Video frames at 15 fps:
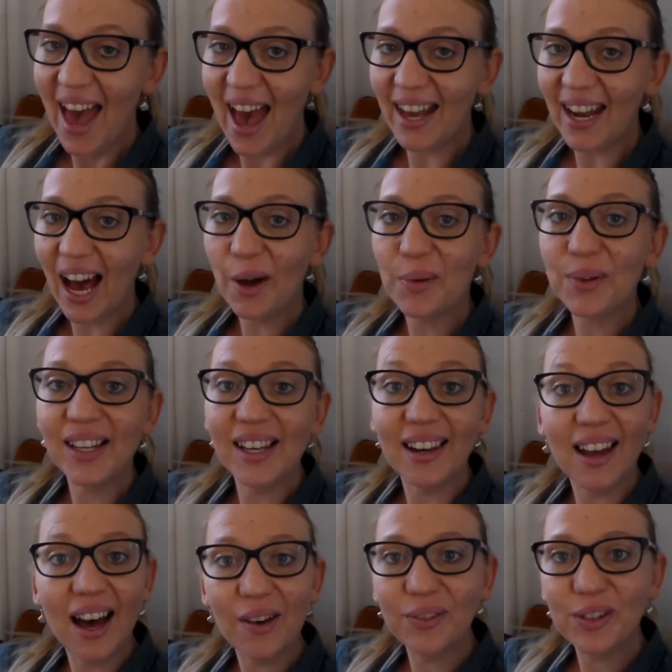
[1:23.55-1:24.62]
and I would
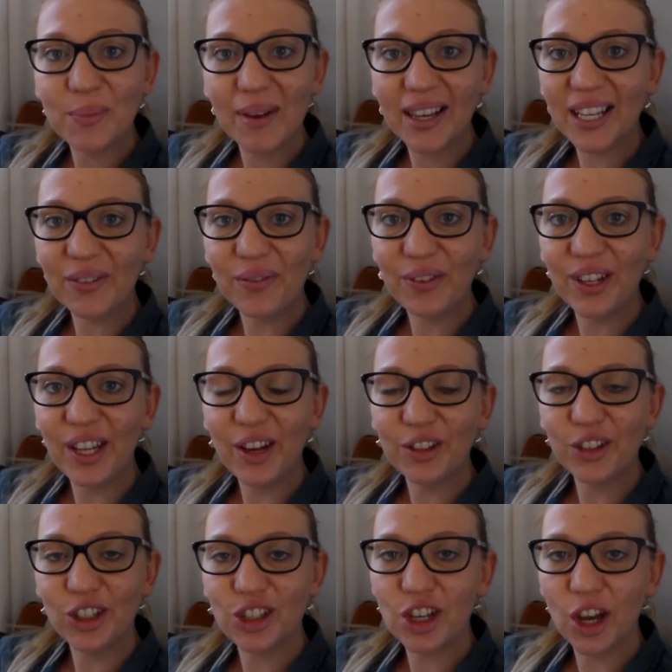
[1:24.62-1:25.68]
love to make a video
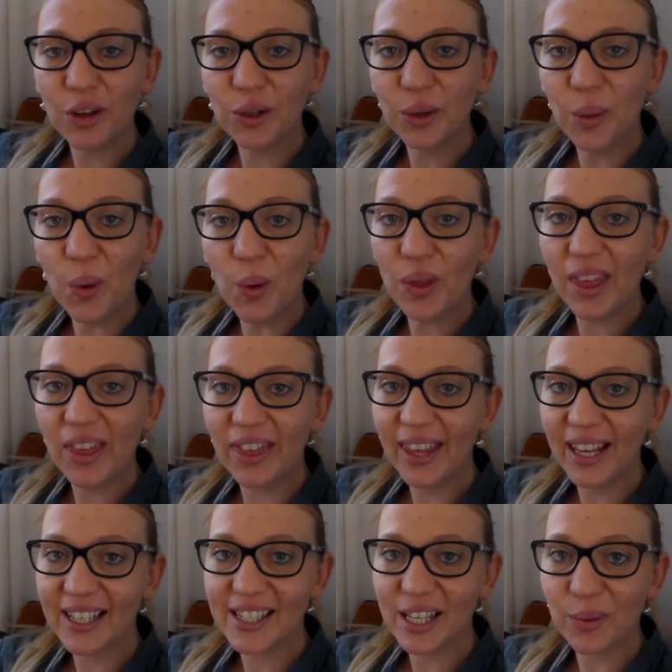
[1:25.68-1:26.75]
to show you all the
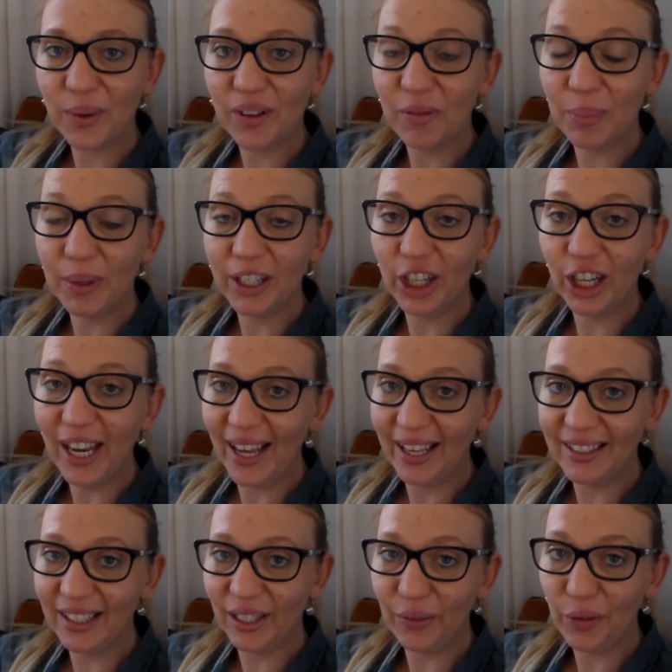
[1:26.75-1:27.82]
things that we've been
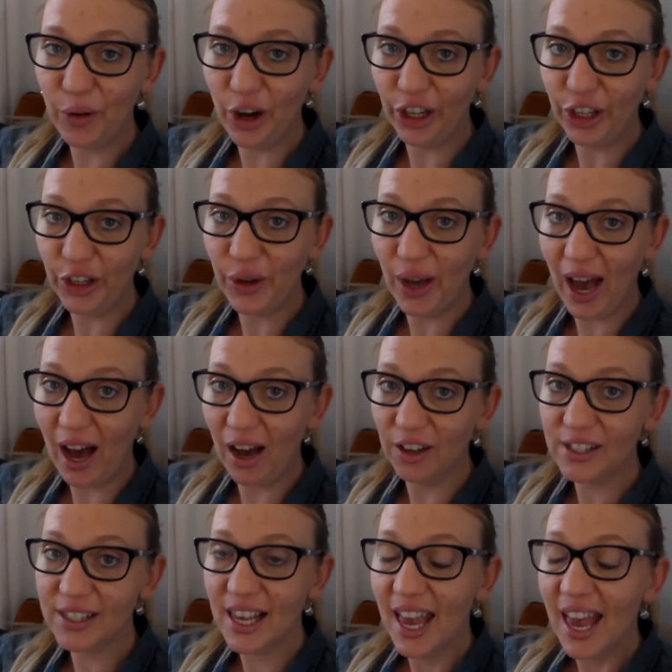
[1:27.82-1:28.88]
collecting for our new
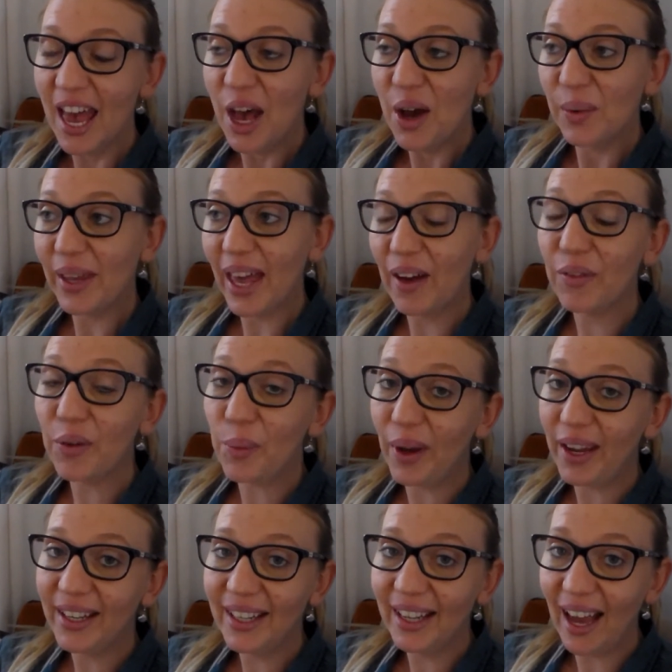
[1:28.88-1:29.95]
house. We have a
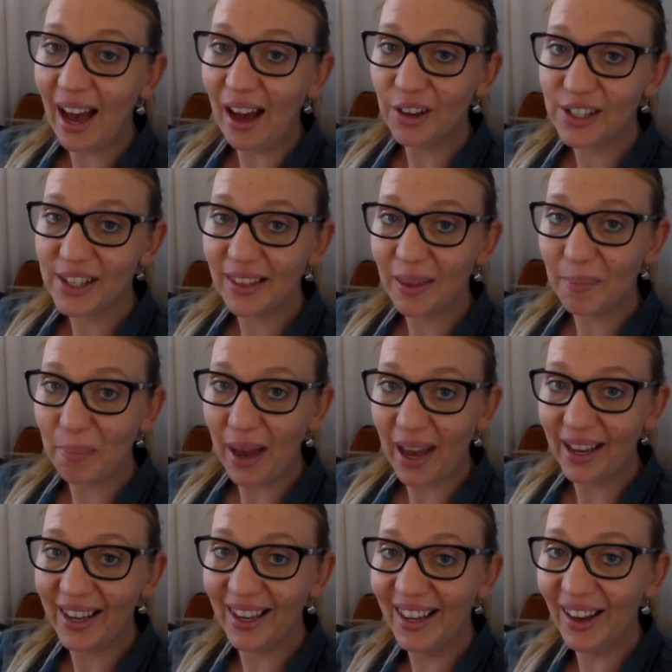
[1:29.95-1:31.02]
Wendy house at the
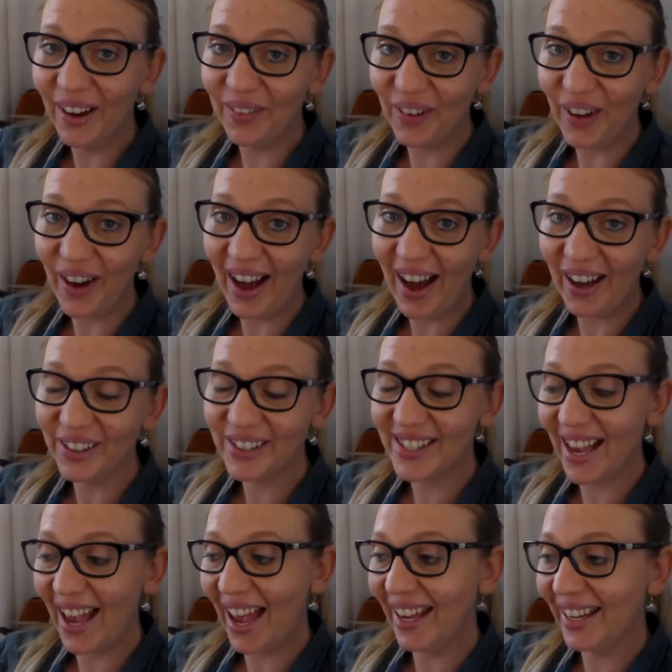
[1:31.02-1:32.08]
back of our house,
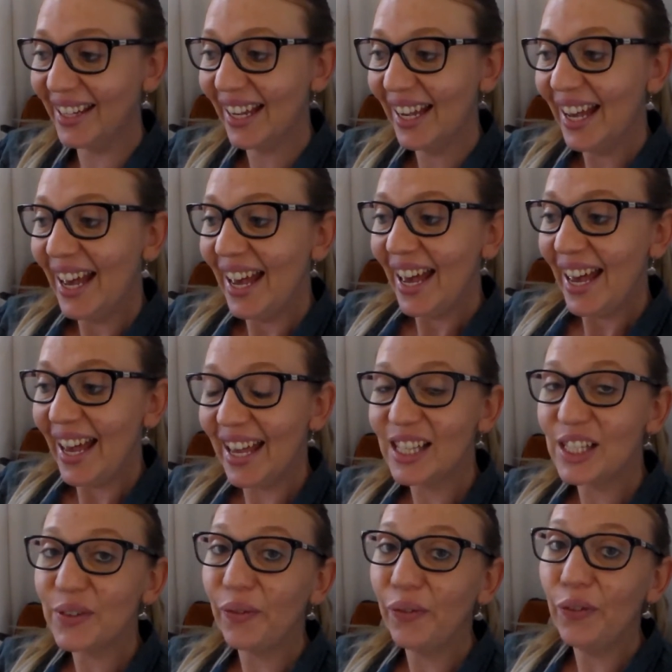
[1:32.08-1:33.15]
and
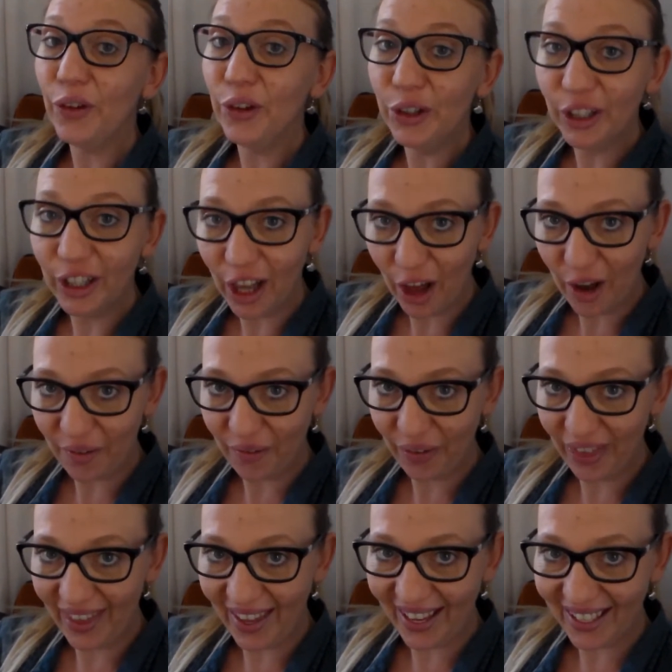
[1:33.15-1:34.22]
it's full of
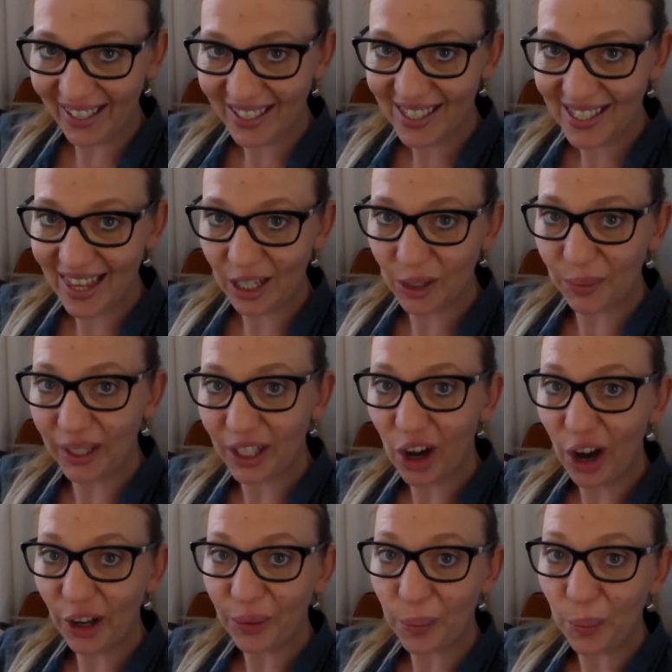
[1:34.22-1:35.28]
things that we
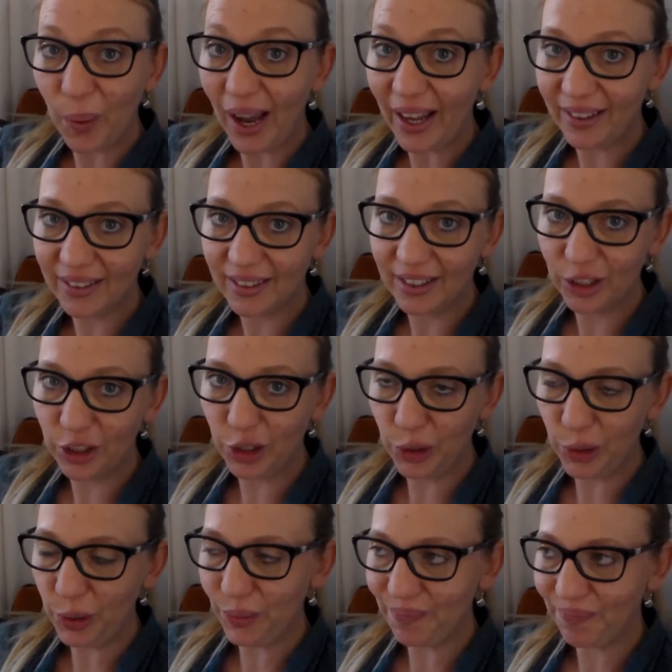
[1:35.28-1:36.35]
can't wait
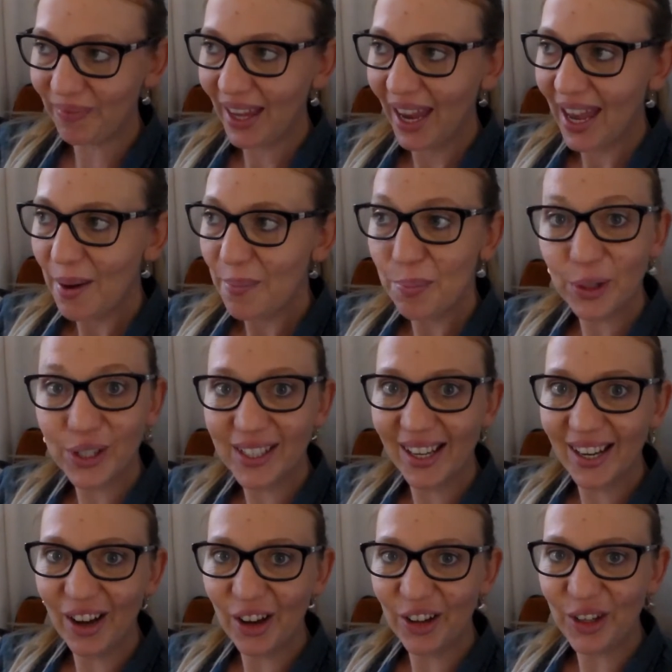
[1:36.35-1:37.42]
to put
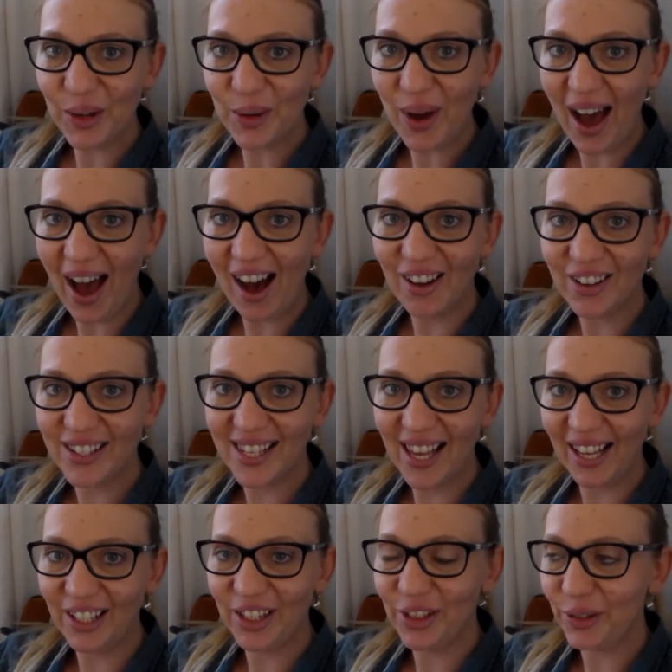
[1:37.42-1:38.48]
in our new house
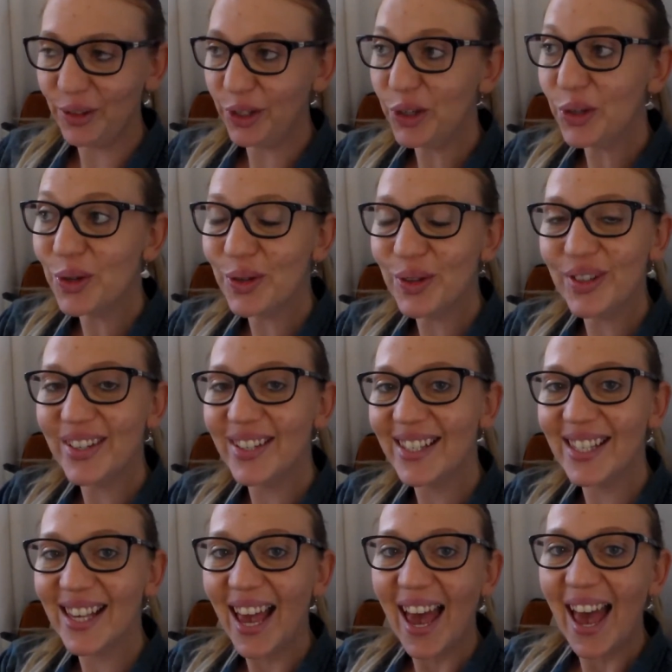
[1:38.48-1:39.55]
and to
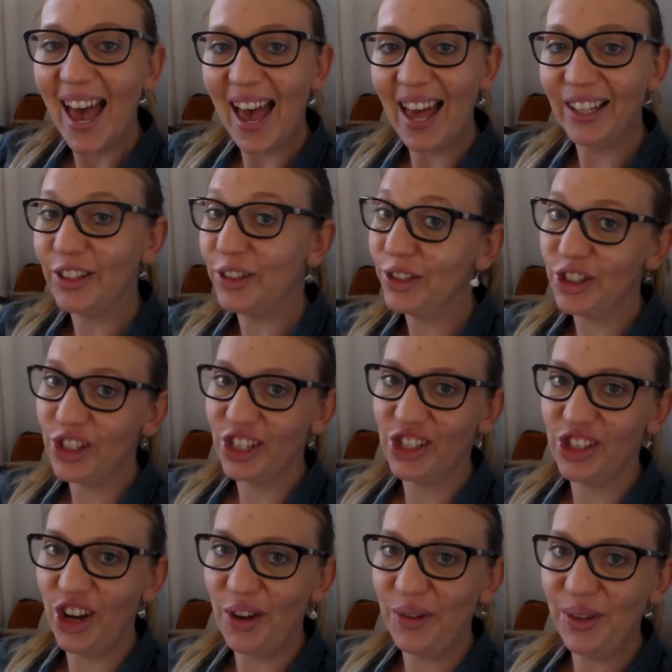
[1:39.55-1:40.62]
use and to just
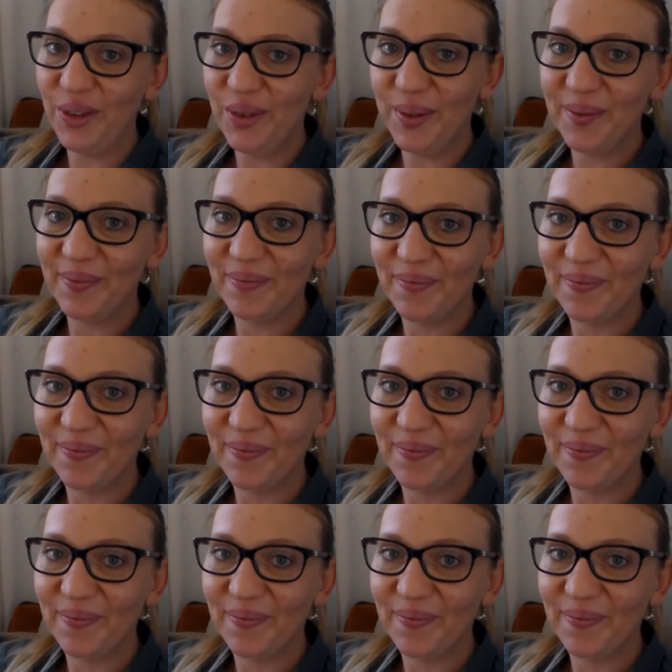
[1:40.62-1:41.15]
show you.